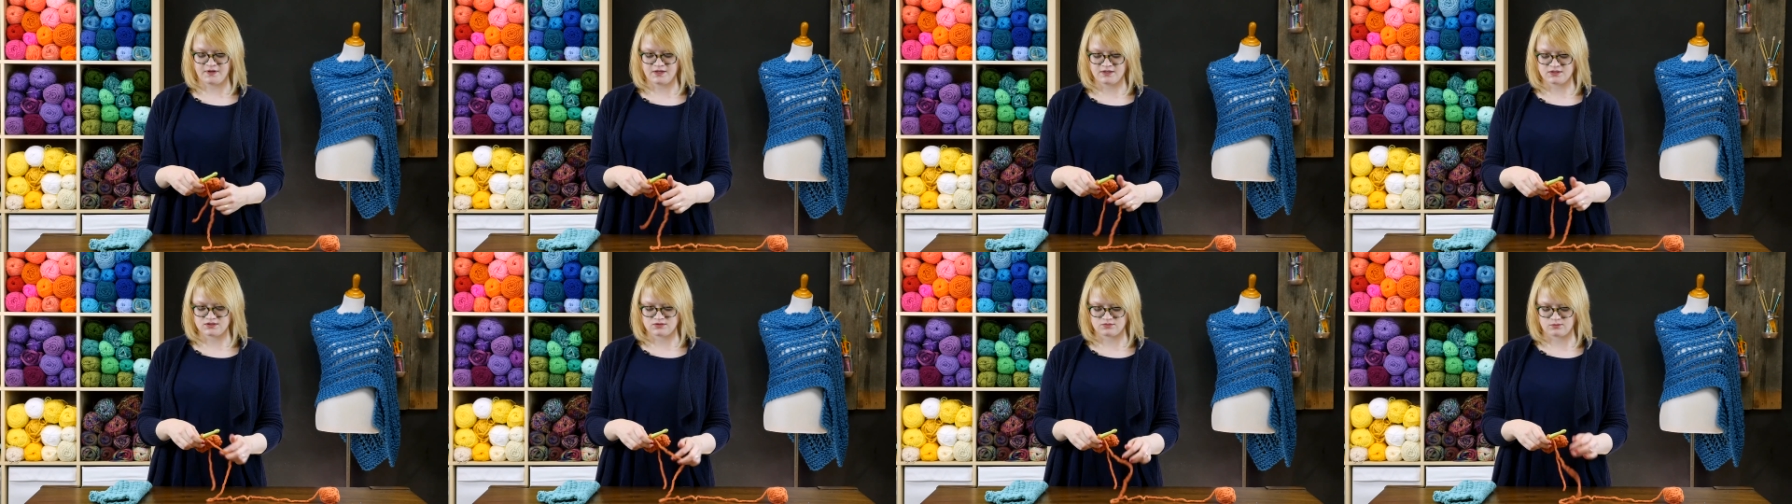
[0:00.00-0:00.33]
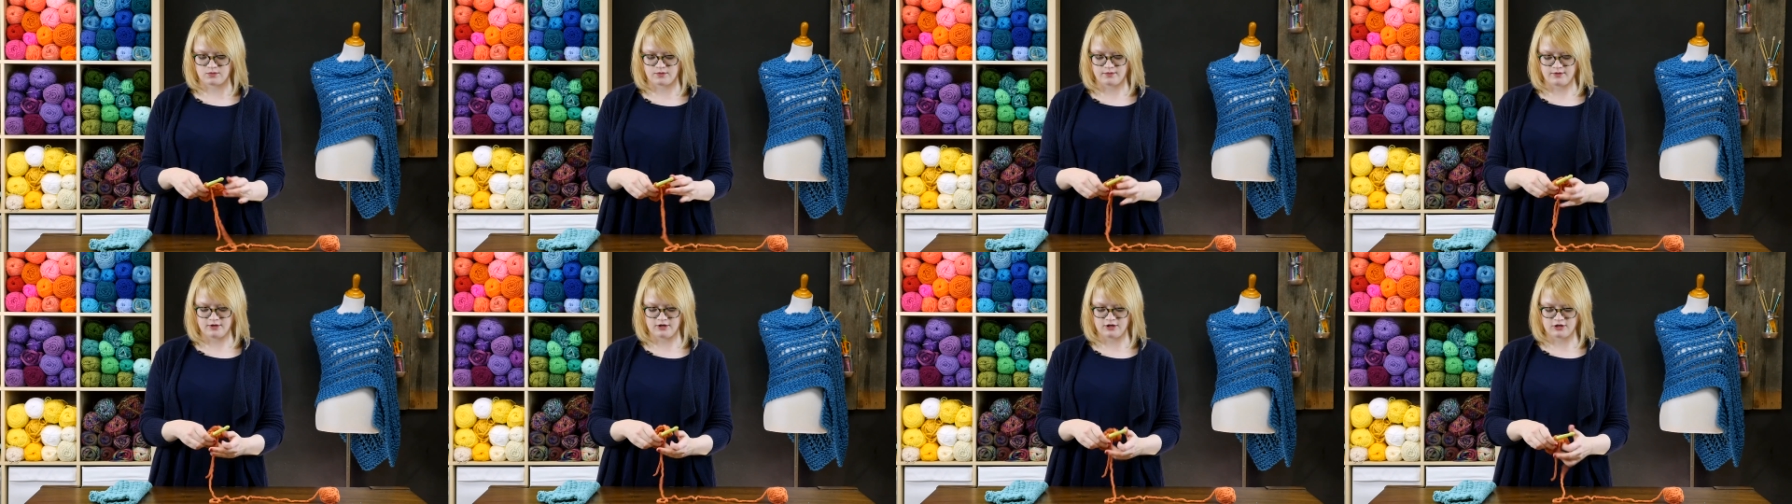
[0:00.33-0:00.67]
So
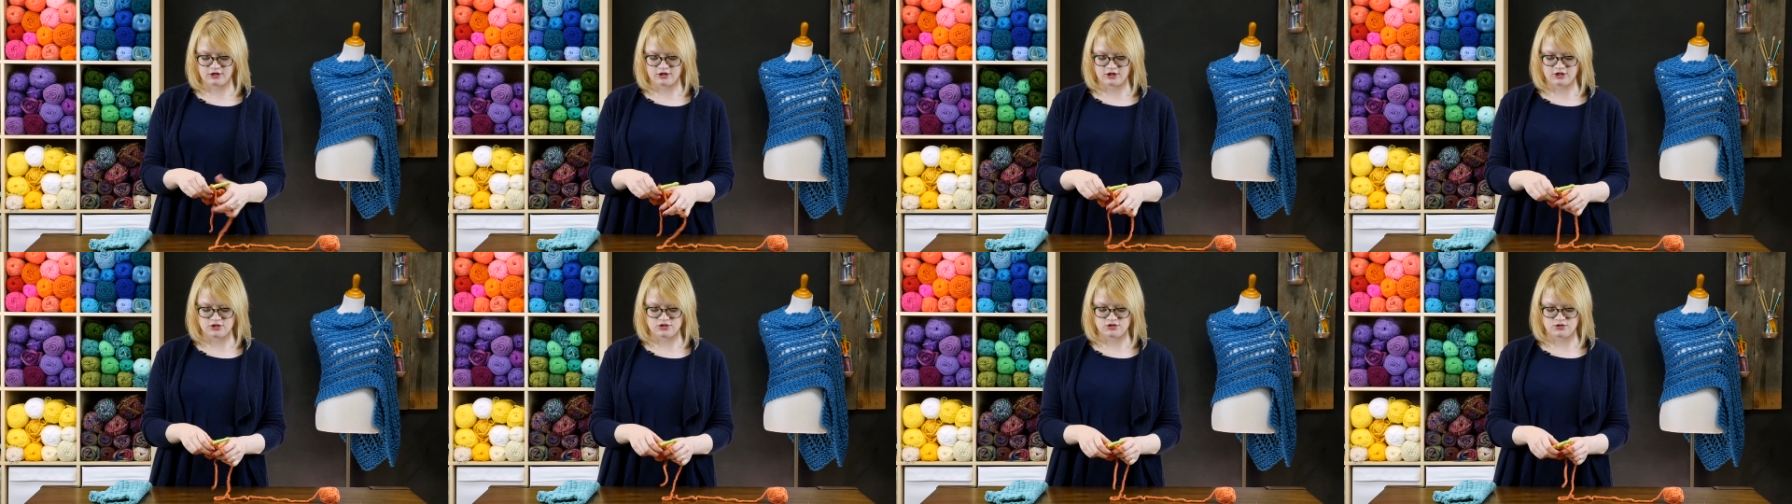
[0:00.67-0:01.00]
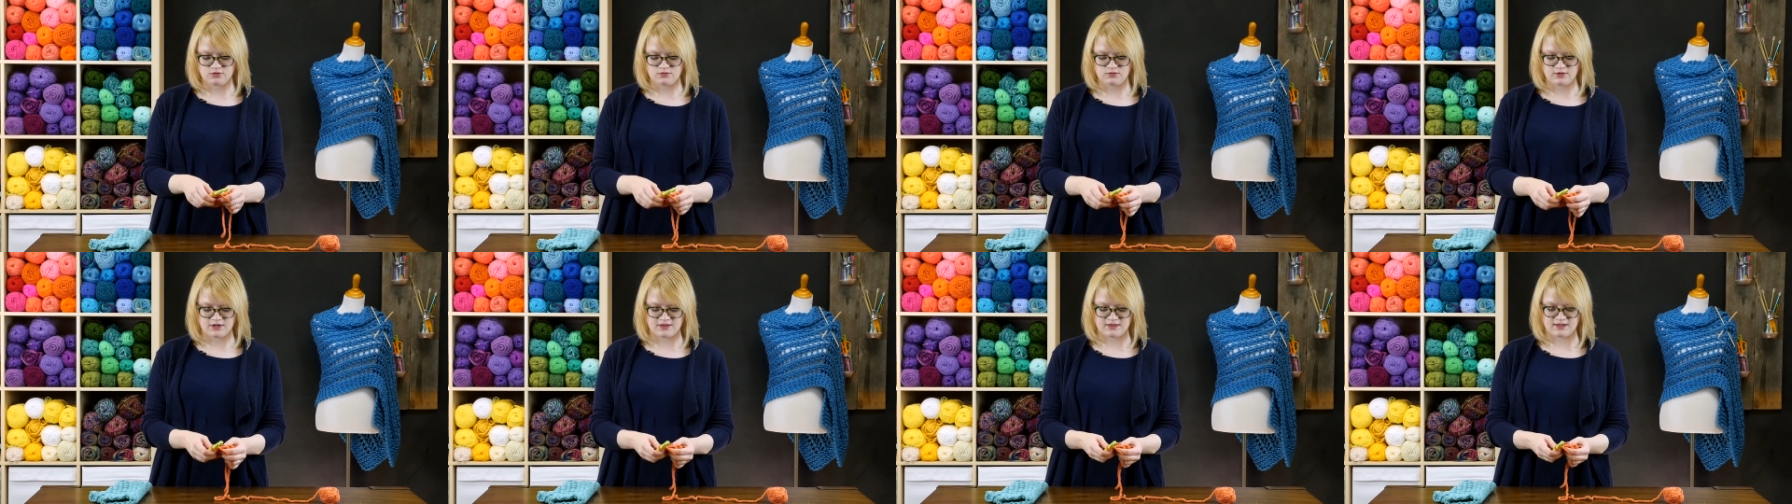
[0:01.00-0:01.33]
what we are going to
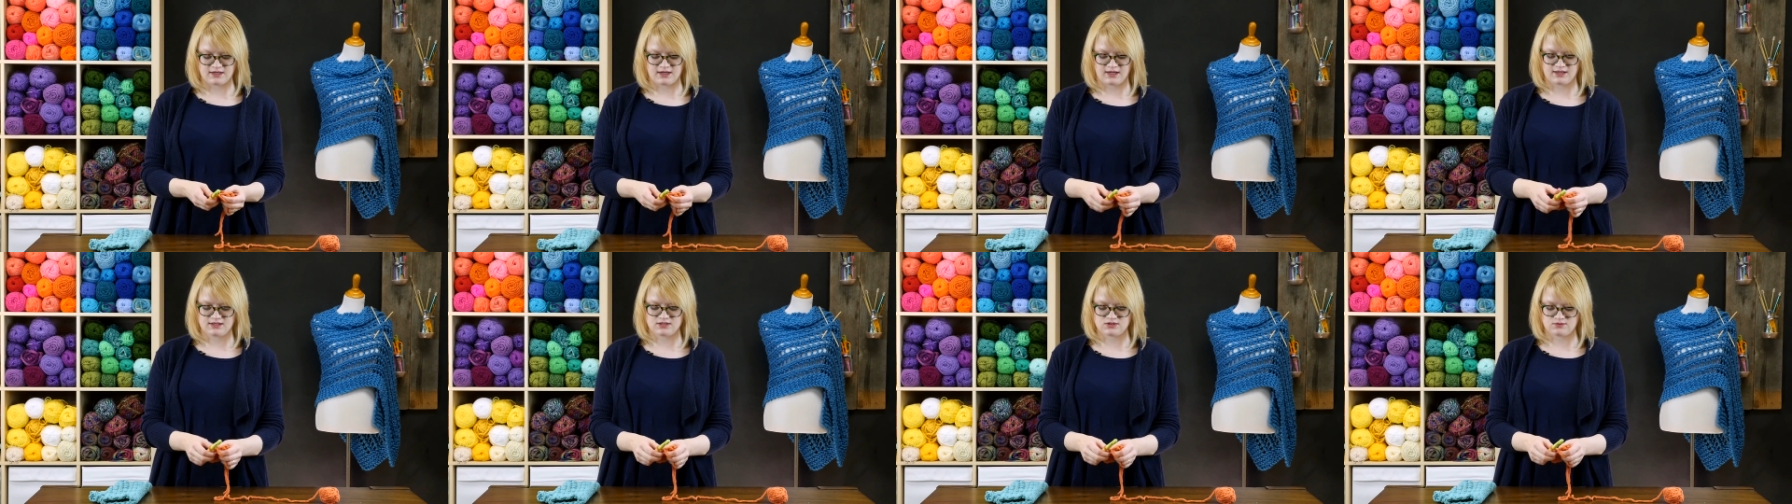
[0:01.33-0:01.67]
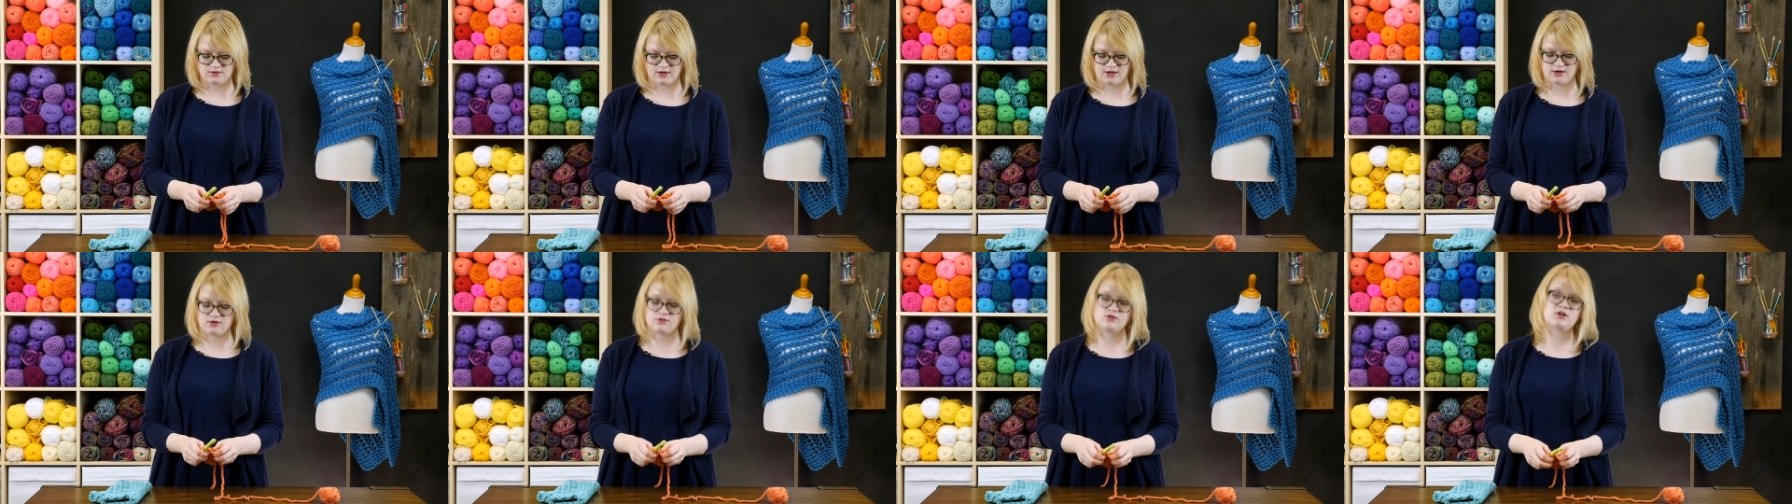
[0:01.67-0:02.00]
do in the next
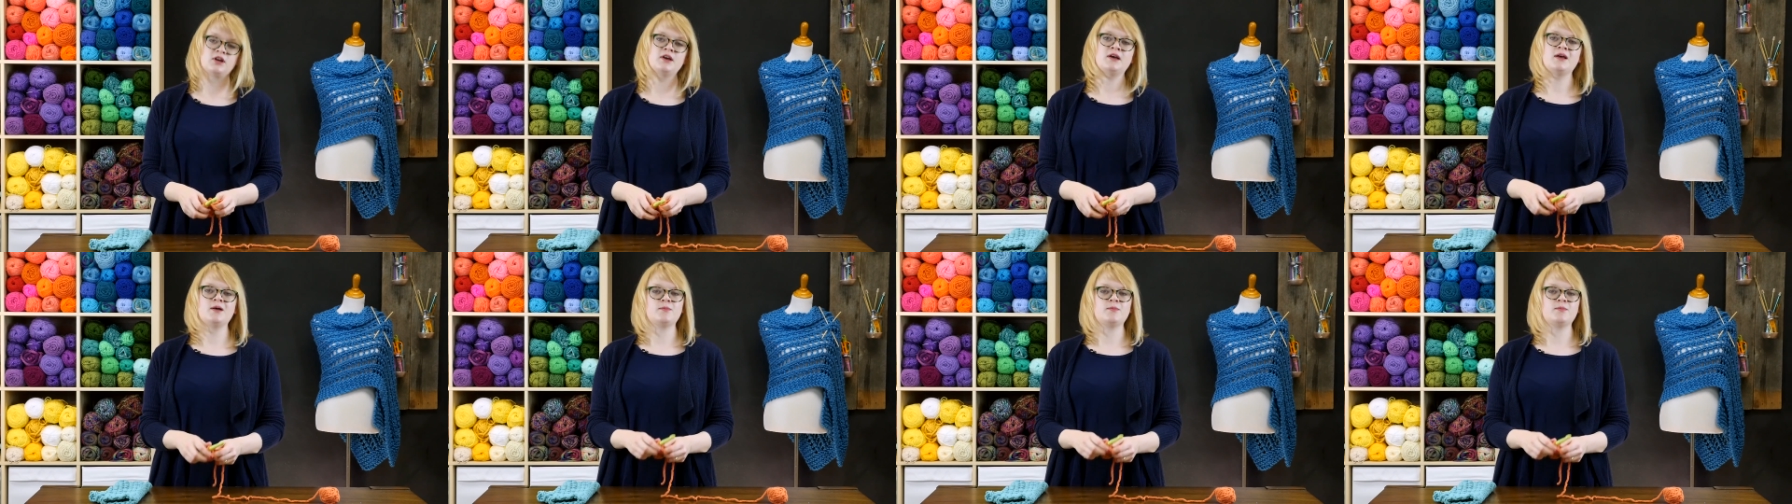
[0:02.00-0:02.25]
round,